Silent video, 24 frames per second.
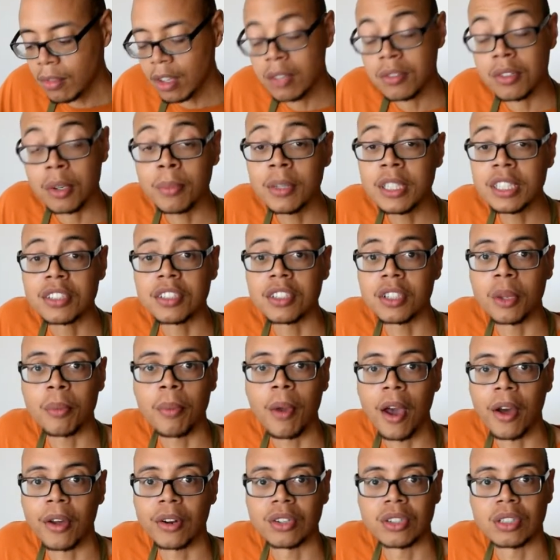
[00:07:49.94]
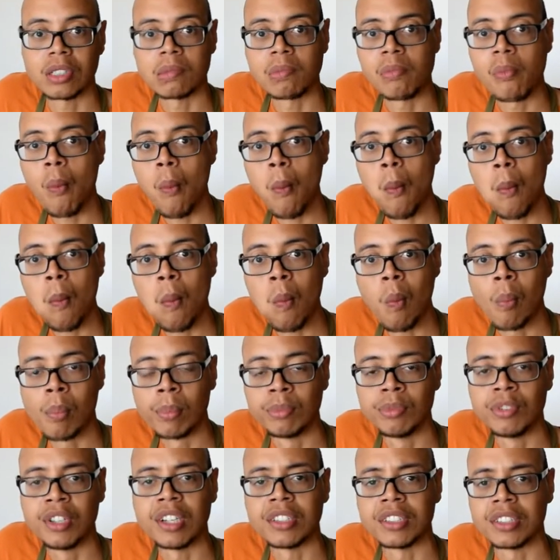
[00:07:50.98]
To me, chili powder
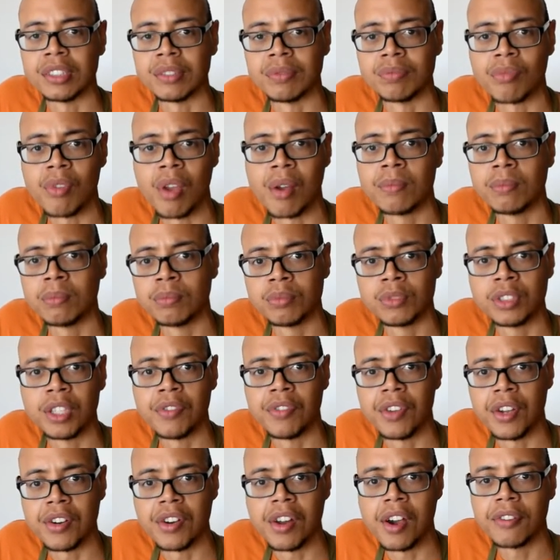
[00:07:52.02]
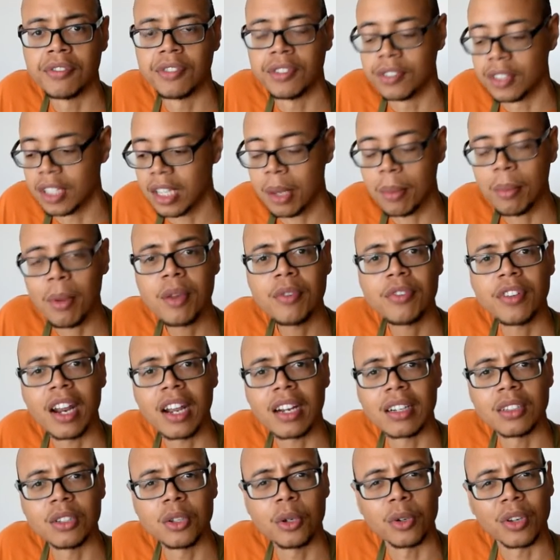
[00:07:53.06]
doesn't give you enough of a kick. Maybe they had
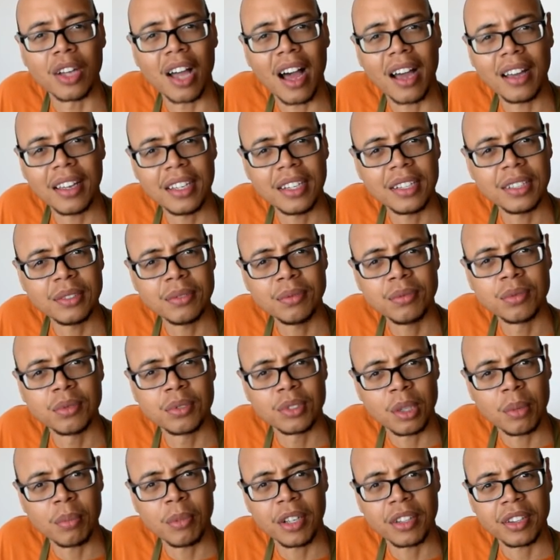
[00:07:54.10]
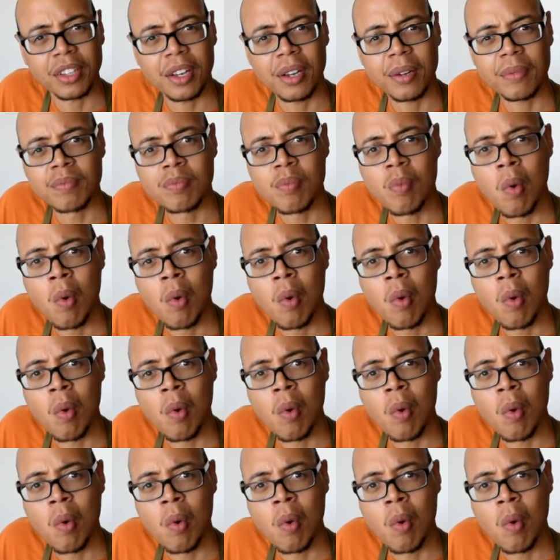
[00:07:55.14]
a little cayenne, something like that.